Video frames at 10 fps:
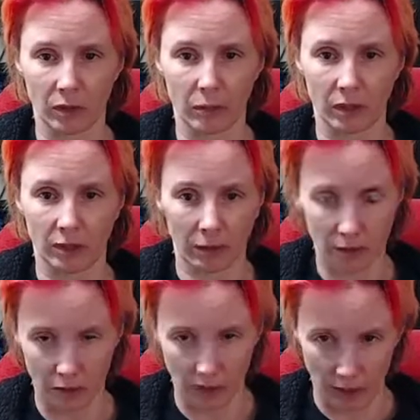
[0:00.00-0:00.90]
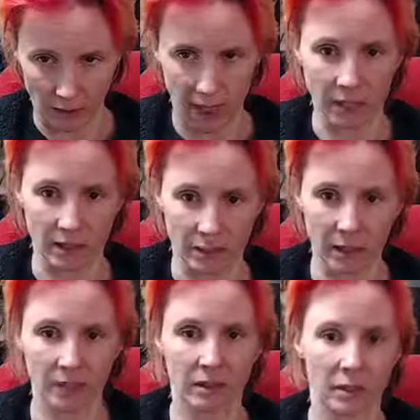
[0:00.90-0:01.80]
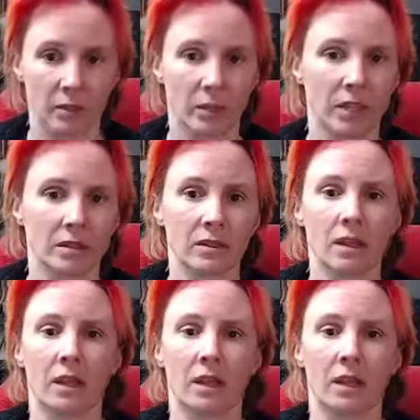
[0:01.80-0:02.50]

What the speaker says: I mean, there's a lot of space in this place.